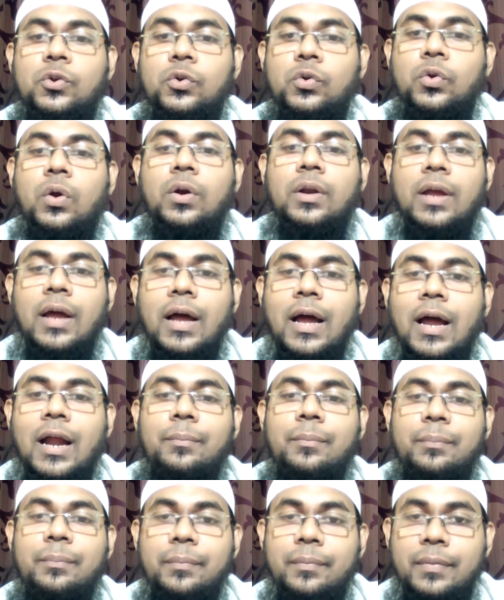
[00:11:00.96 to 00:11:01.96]
do not
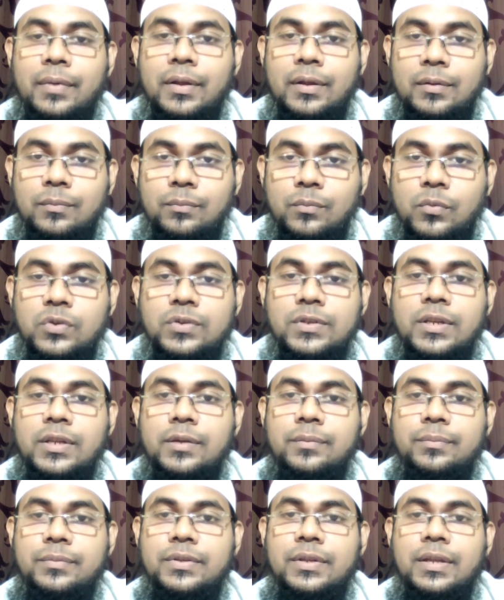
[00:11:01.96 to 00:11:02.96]
harm
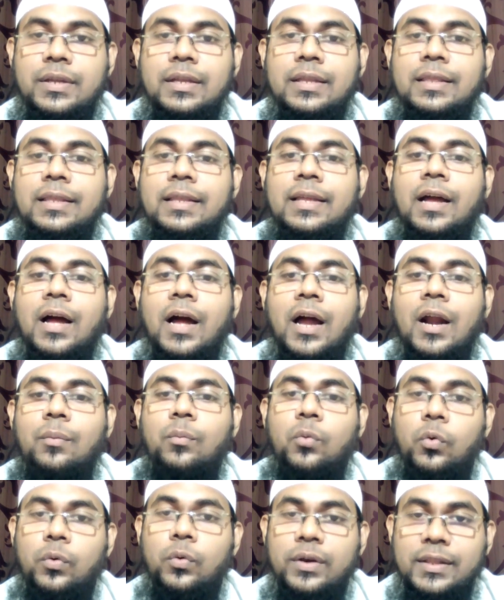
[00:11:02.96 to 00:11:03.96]
Muslims. They
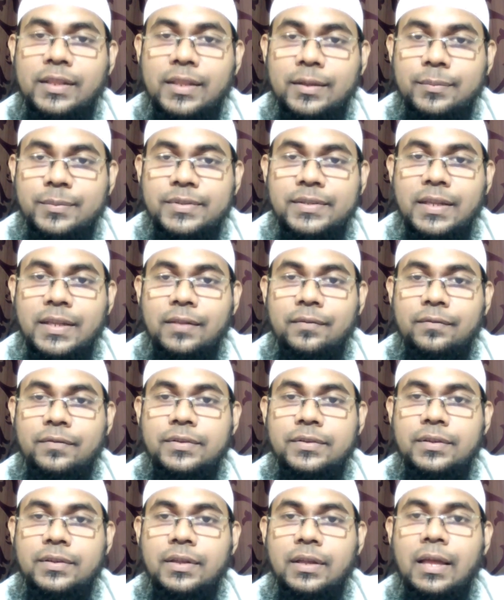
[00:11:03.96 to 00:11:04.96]
harm only
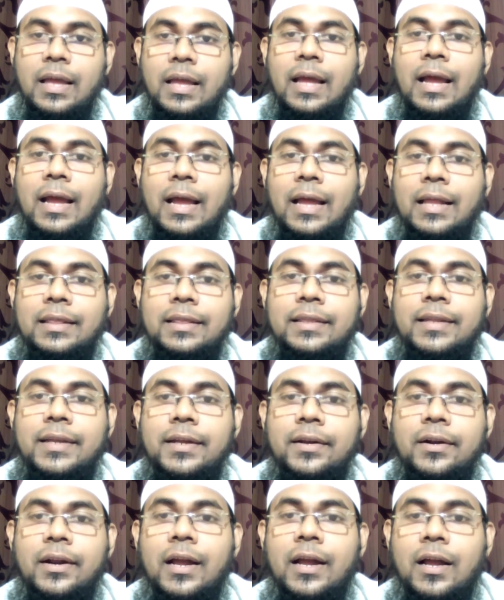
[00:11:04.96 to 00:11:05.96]
themselves. And
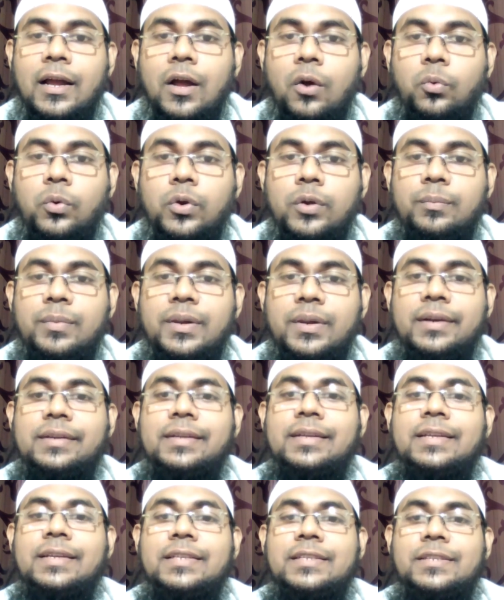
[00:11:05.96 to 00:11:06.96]
their
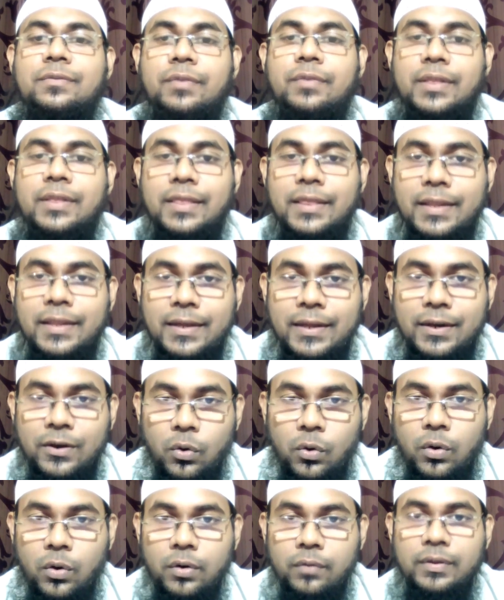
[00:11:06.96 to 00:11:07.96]
accountability is with their
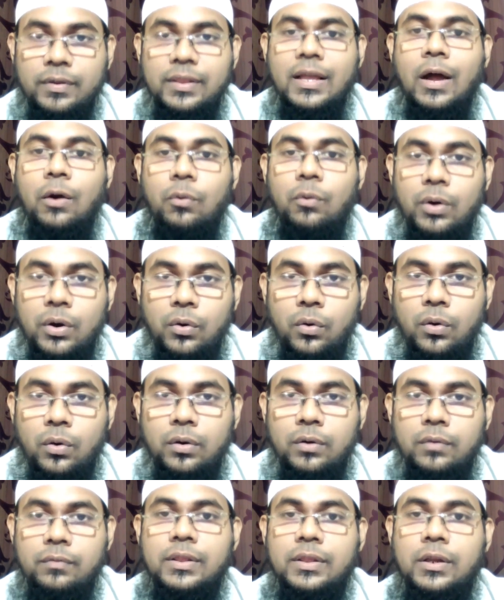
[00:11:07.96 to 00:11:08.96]
Lord, with our
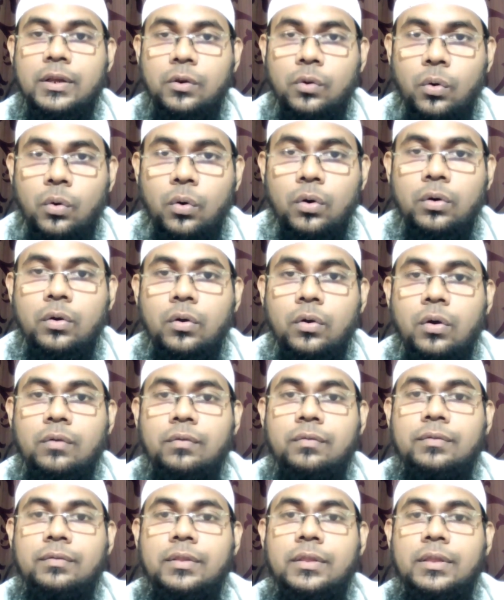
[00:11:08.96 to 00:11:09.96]
Lord, with the Lord
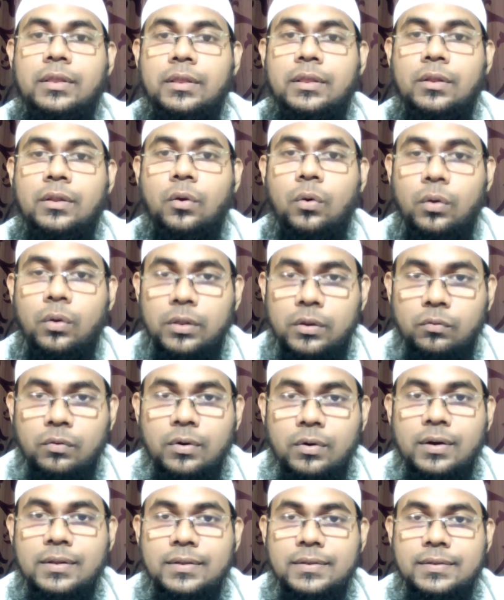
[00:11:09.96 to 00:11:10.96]
of all the
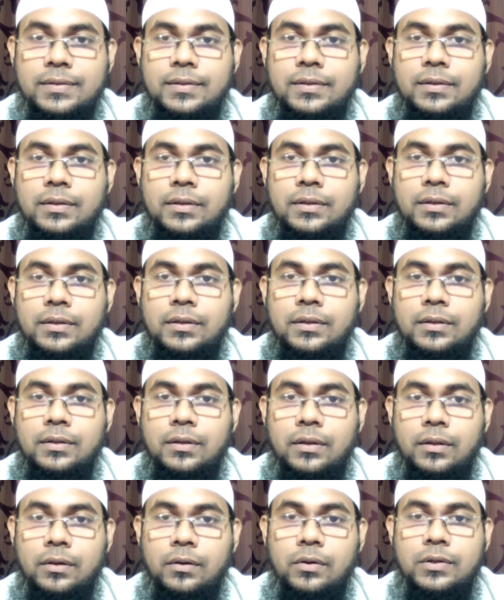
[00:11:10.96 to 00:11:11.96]
worlds,
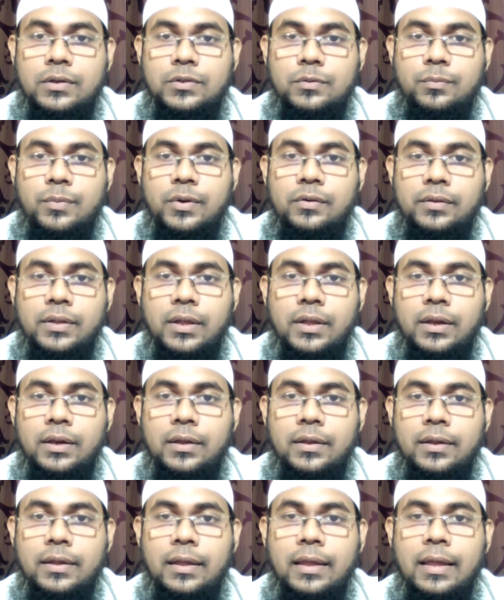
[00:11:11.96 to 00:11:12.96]
Allah subhanahu wa
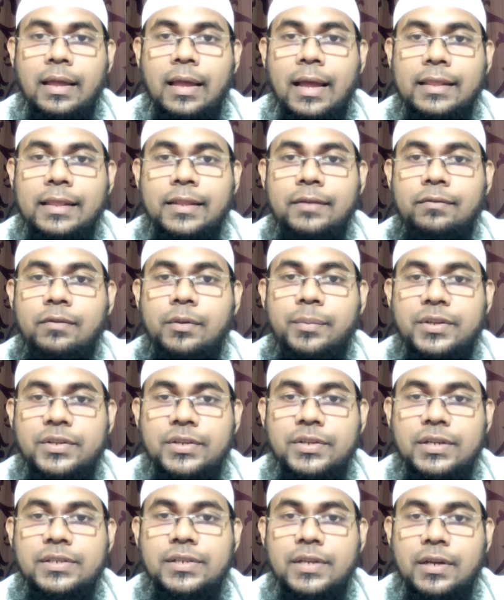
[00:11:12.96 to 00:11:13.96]
ta'ala. And they will be
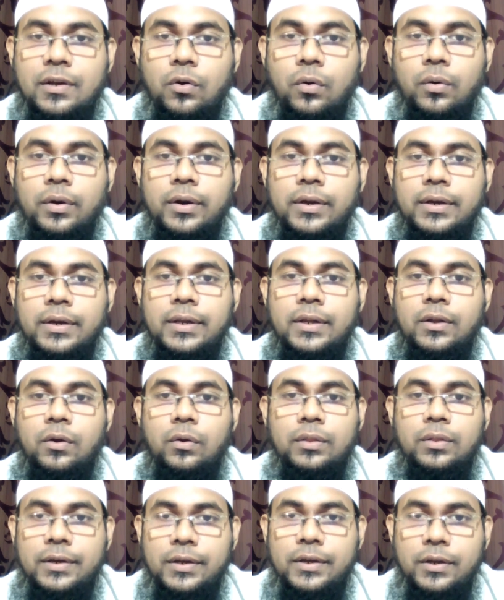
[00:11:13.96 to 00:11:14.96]
judged accordingly
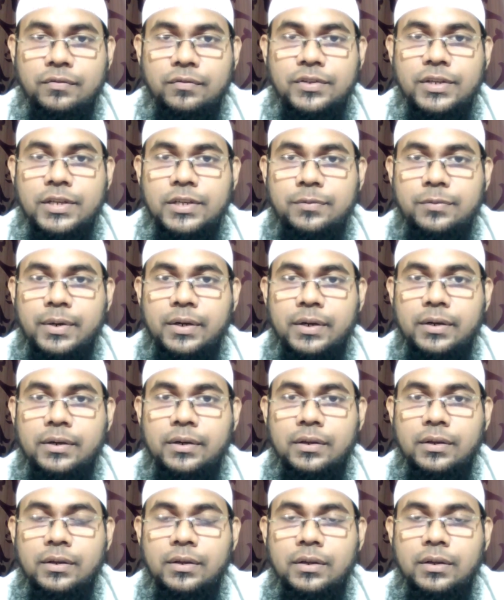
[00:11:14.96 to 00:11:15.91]
on the day of judgment.